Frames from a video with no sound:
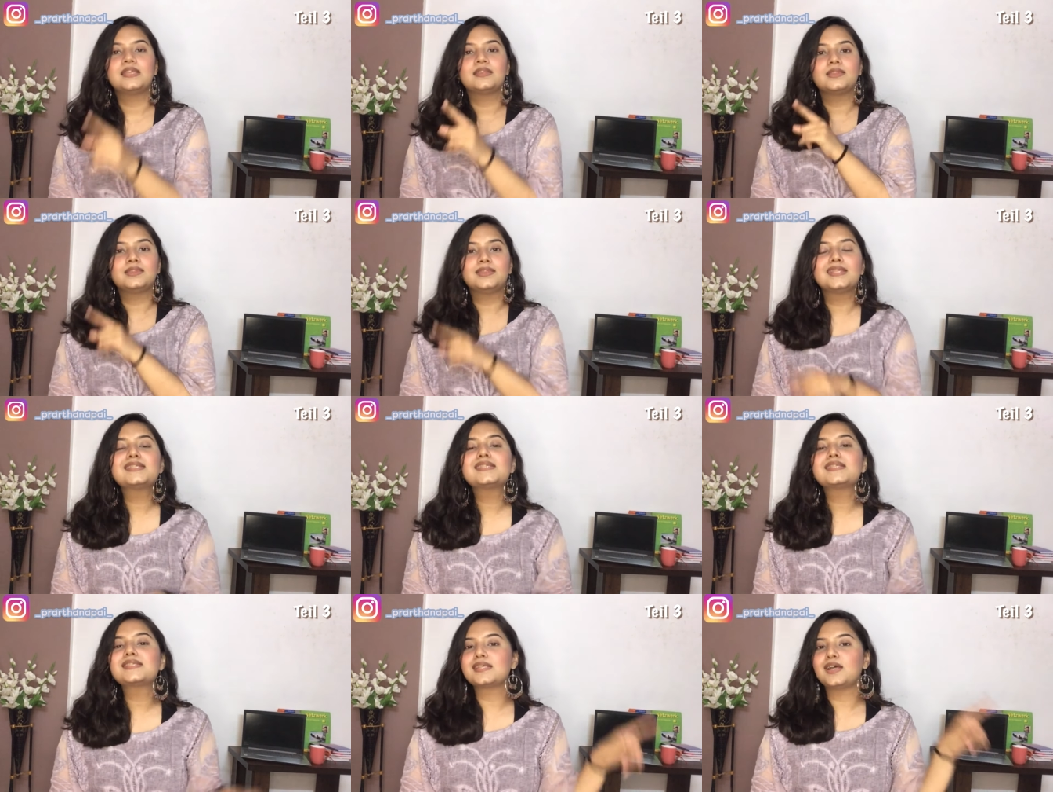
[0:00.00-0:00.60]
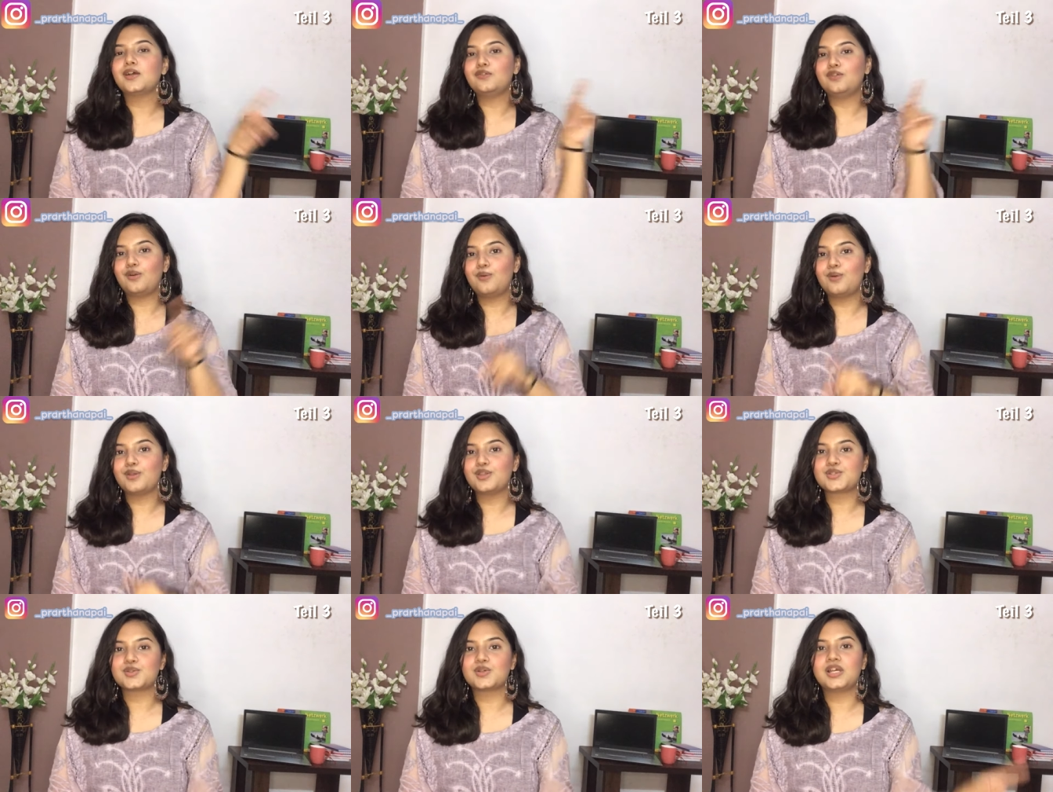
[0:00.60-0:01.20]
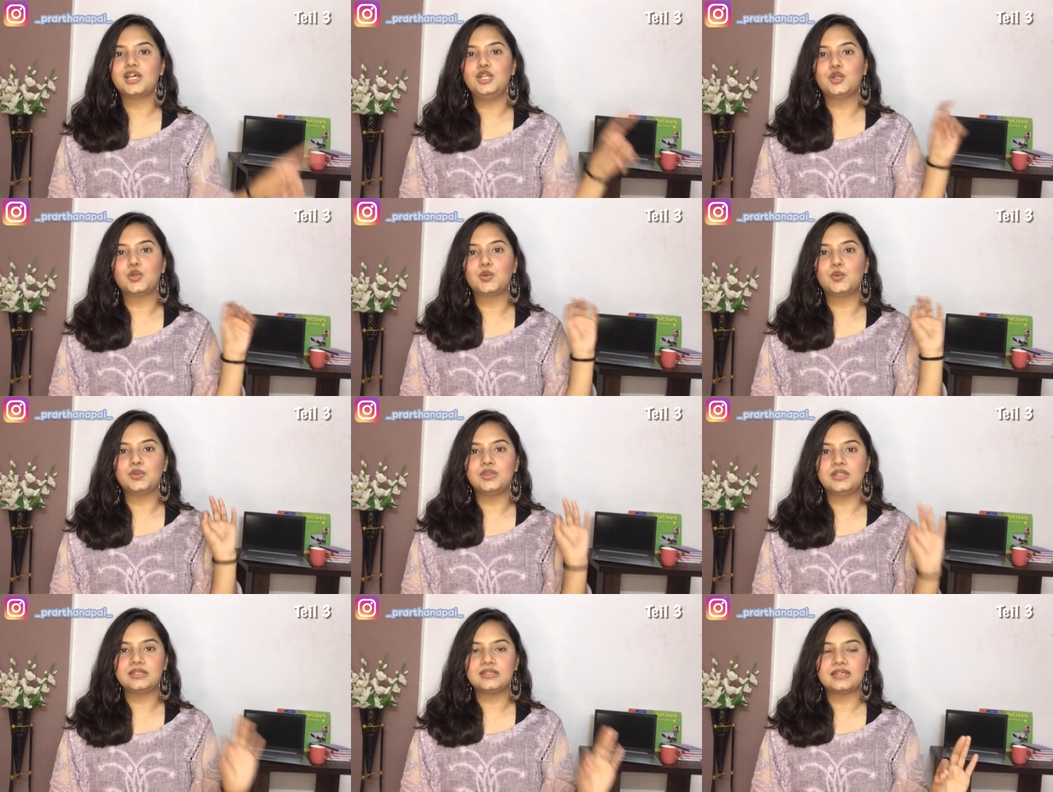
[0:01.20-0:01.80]
This is how you're going to
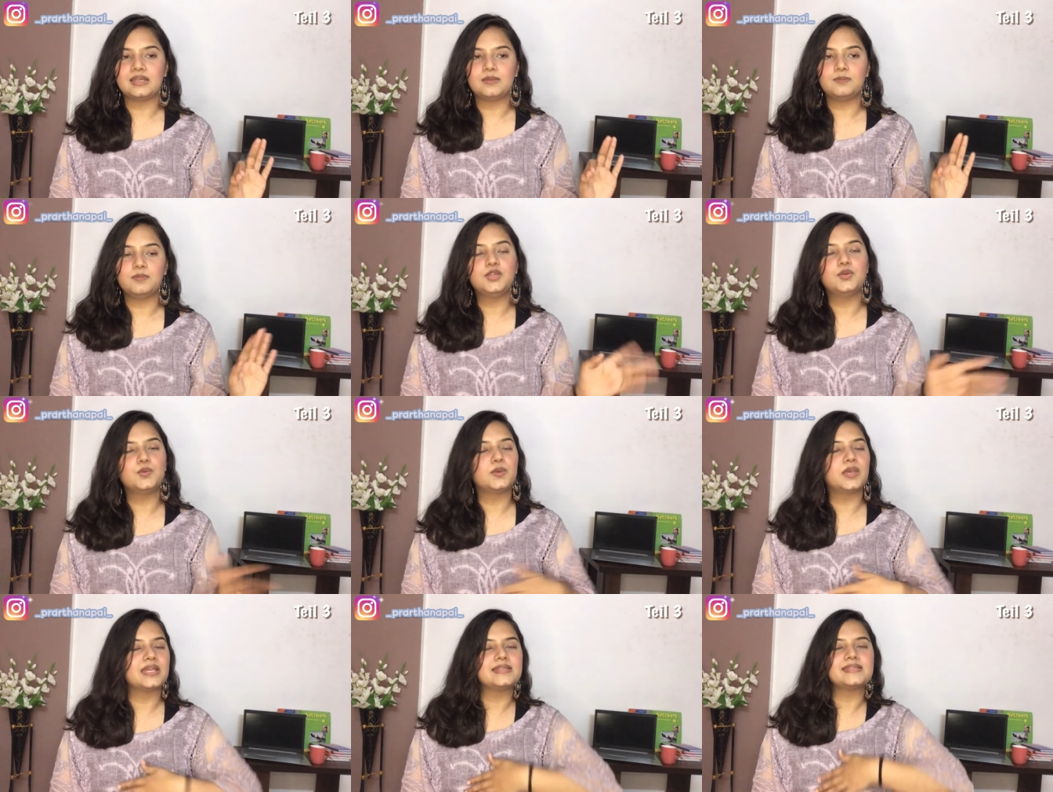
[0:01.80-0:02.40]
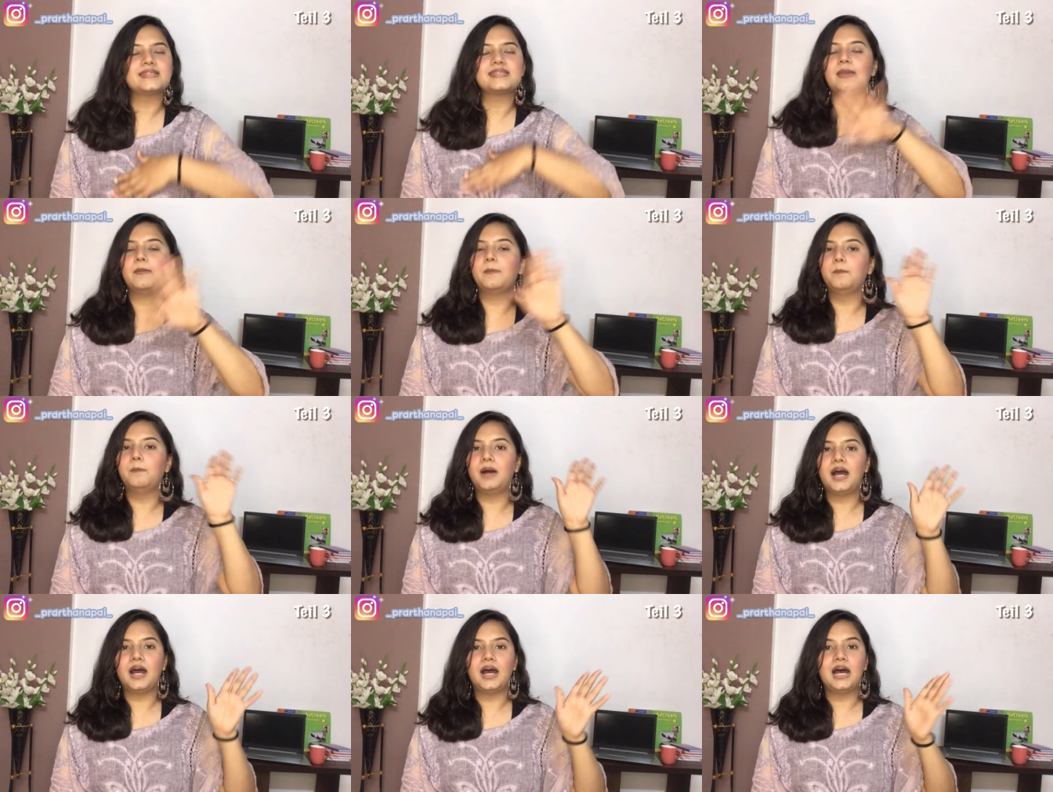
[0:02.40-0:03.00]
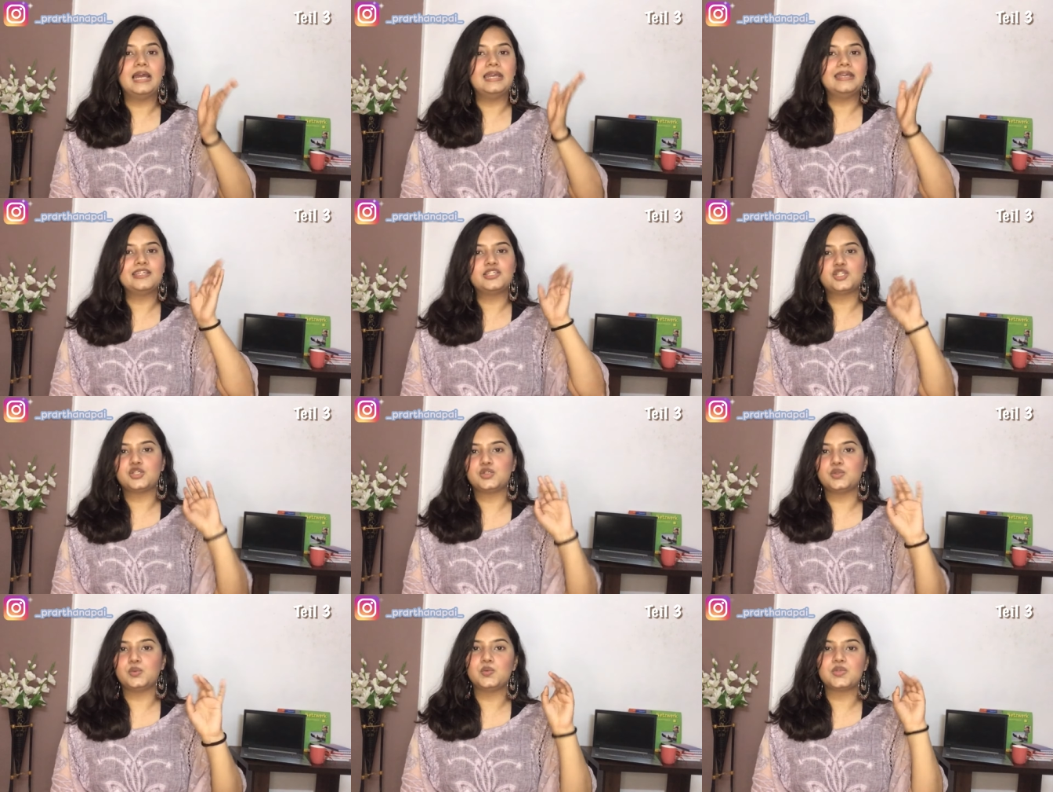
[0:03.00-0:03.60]
conclude the timing. You can say buy
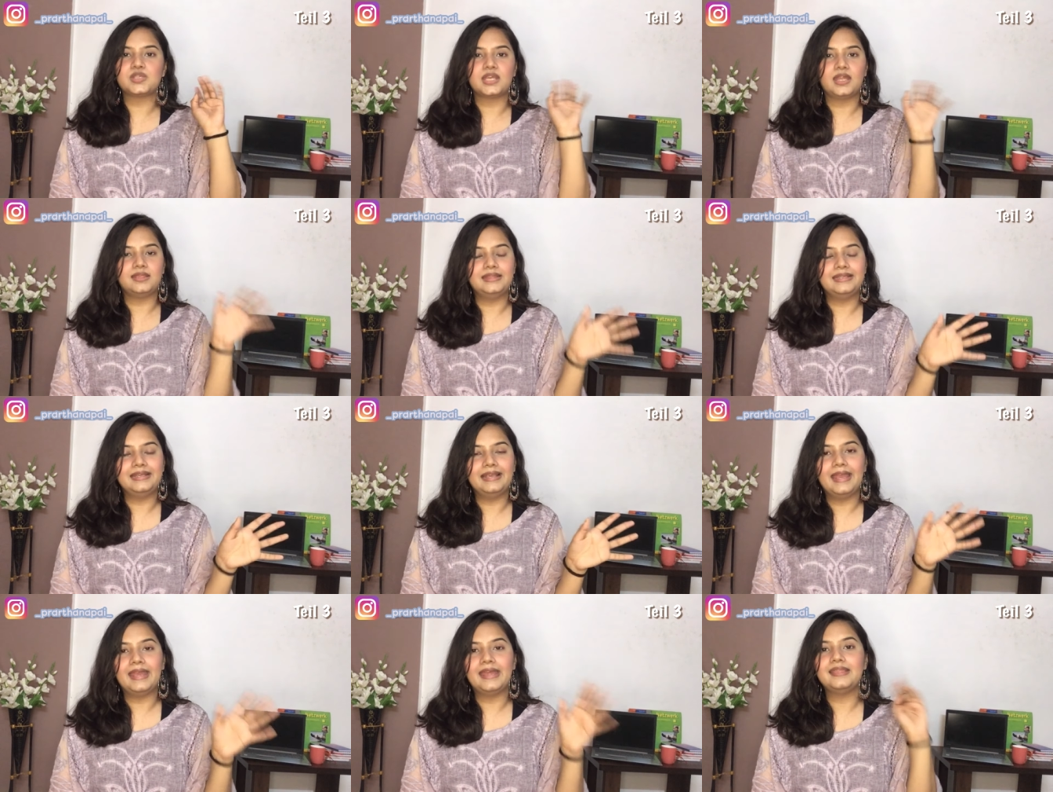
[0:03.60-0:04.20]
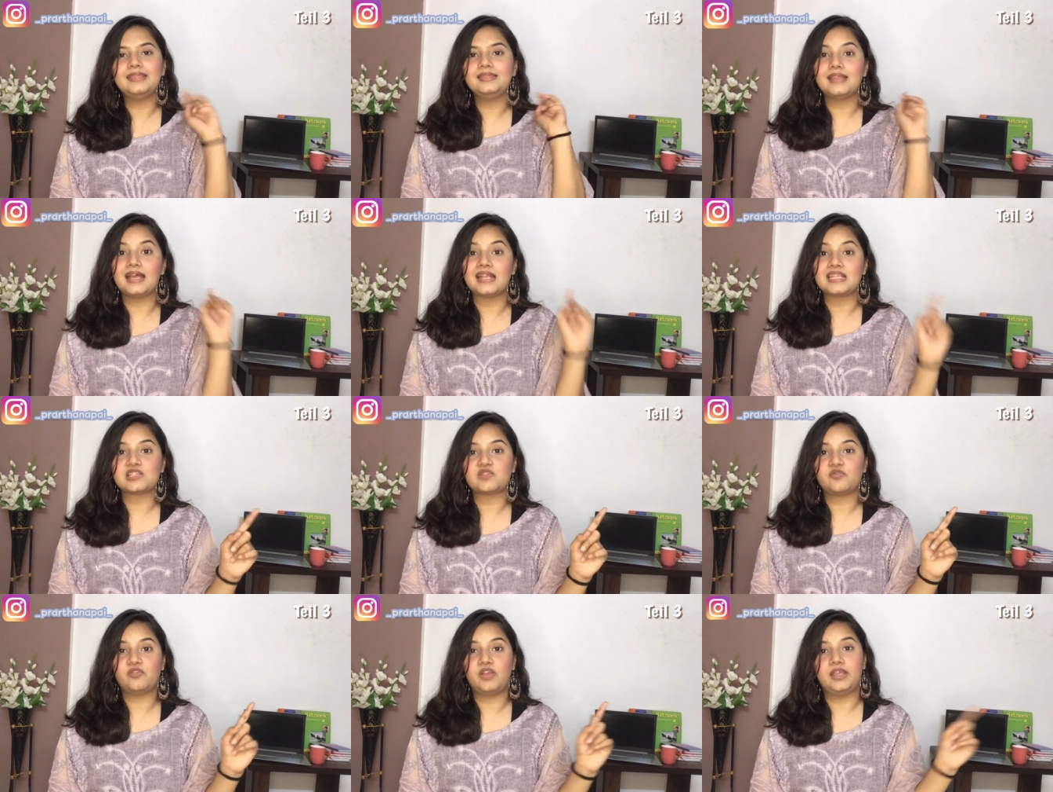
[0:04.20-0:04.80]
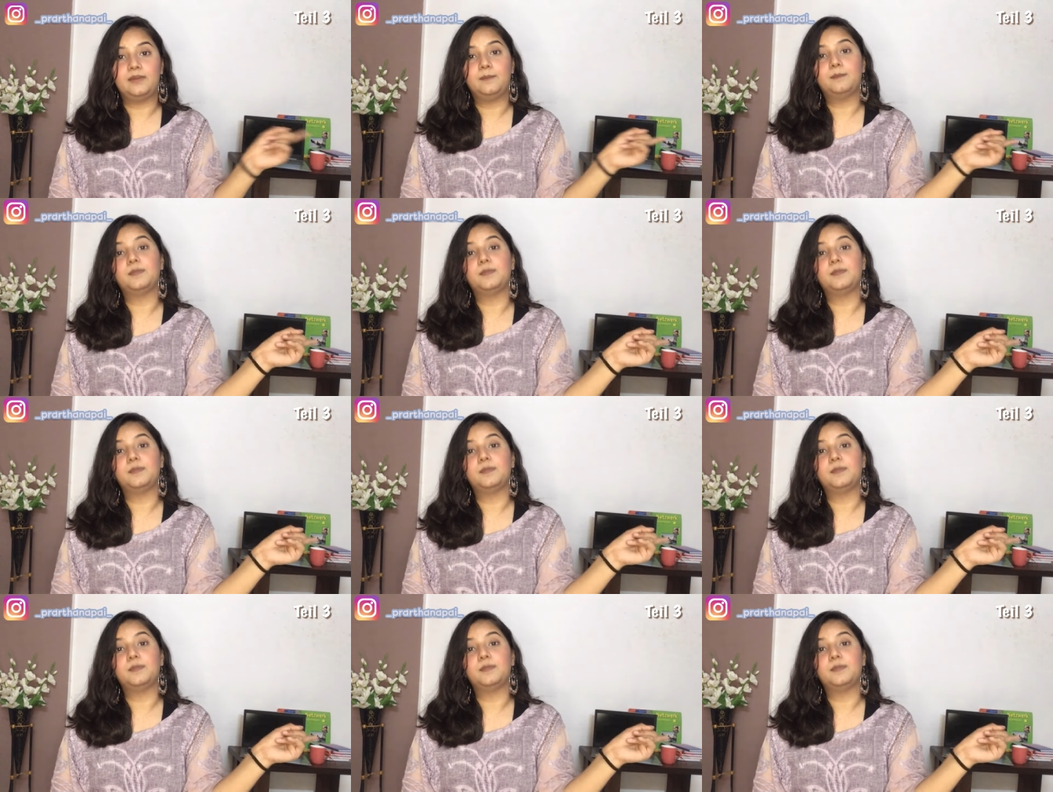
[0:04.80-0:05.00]
choose at the end, that's fine.